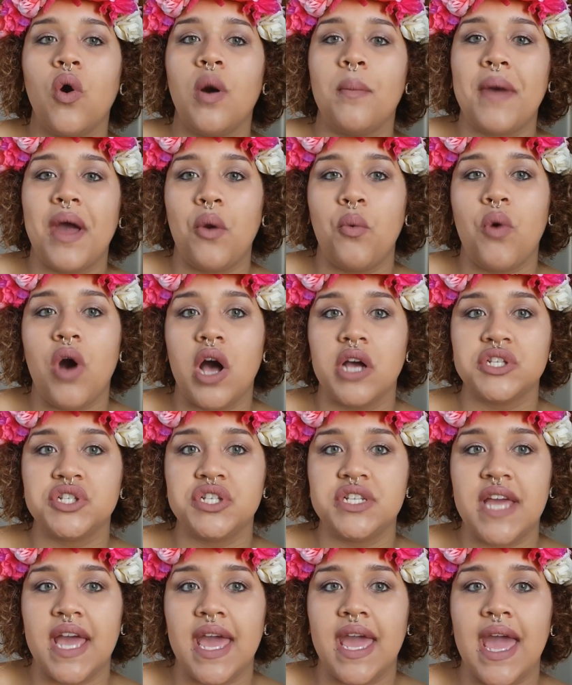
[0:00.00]
on my
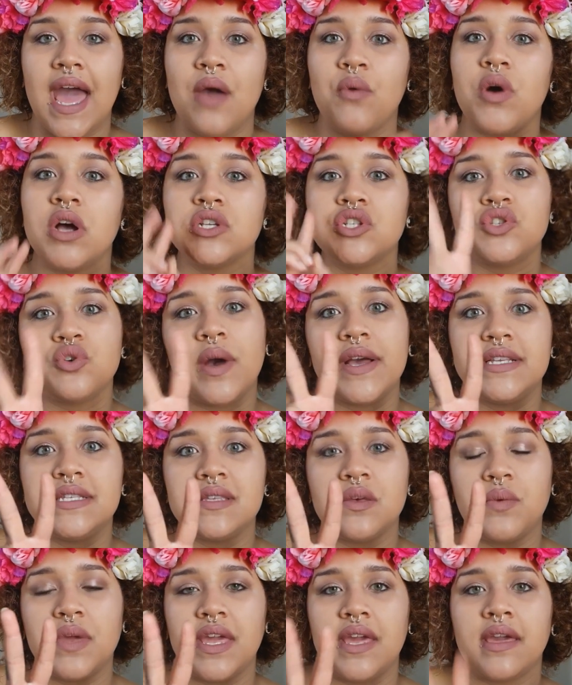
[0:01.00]
wash day, I wash
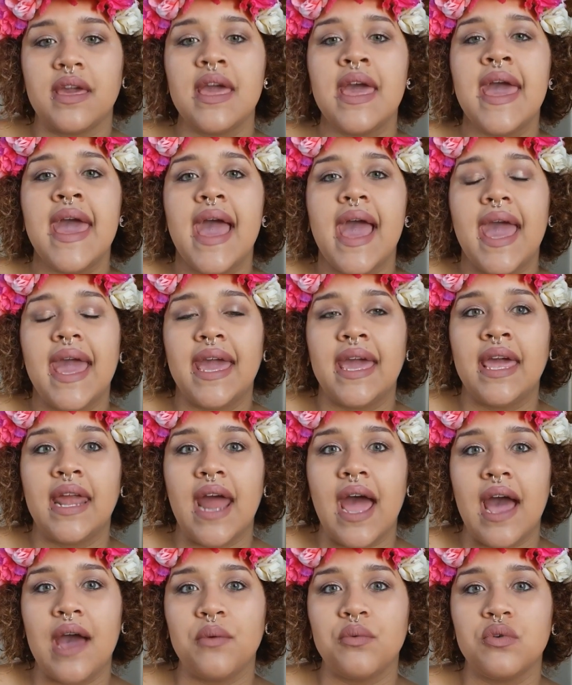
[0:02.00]
twice a week, and
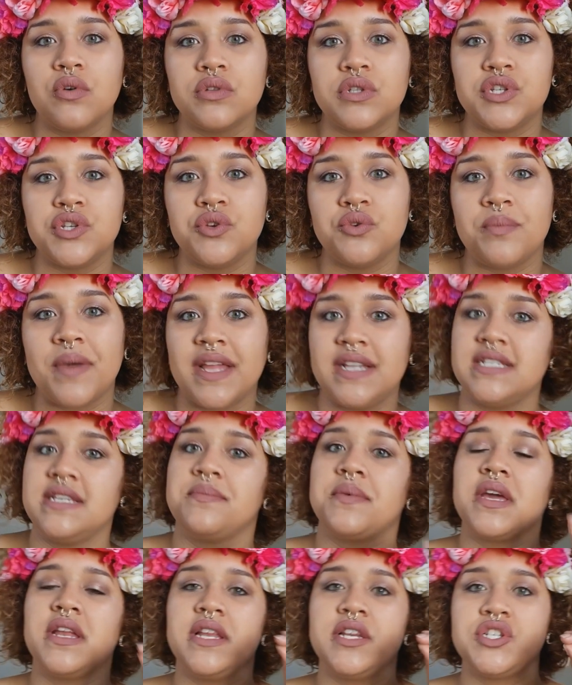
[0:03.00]
I will do my
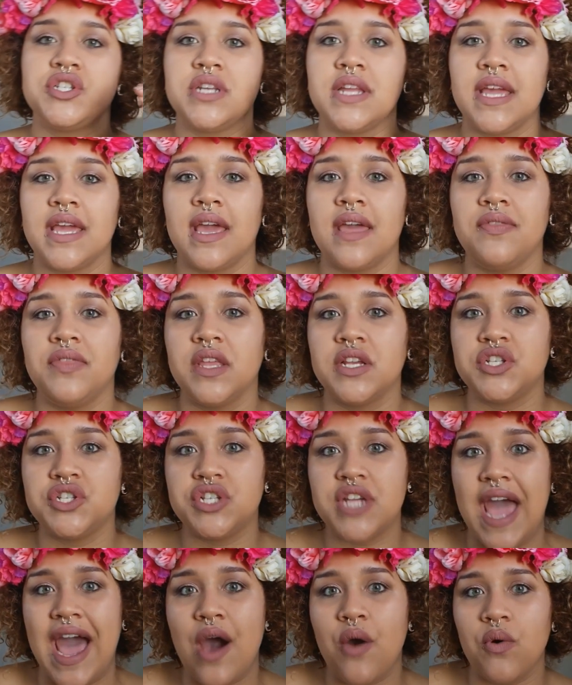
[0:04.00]
deep conditioning in the
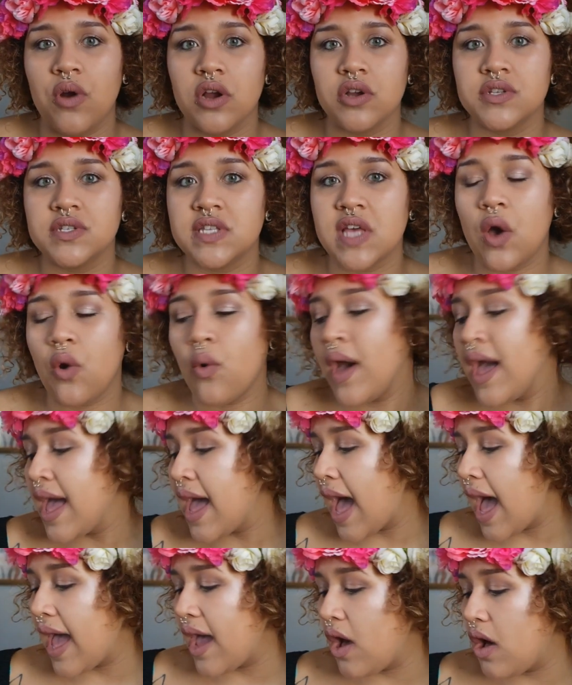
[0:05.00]
shower. So
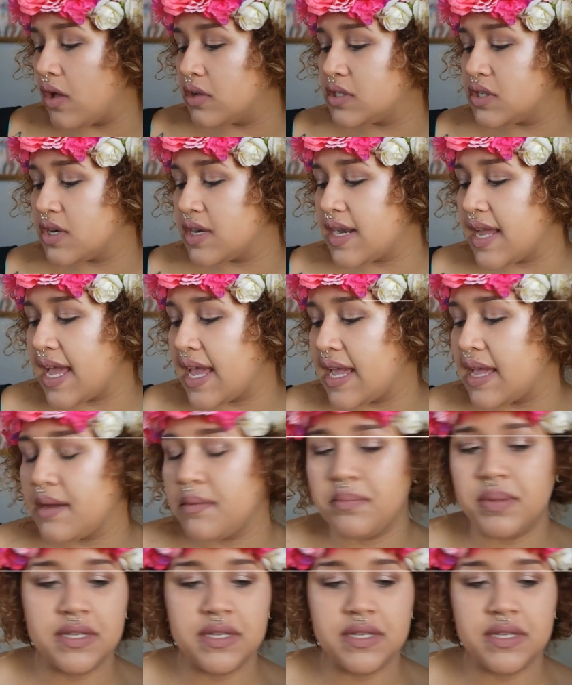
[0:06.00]
I alternate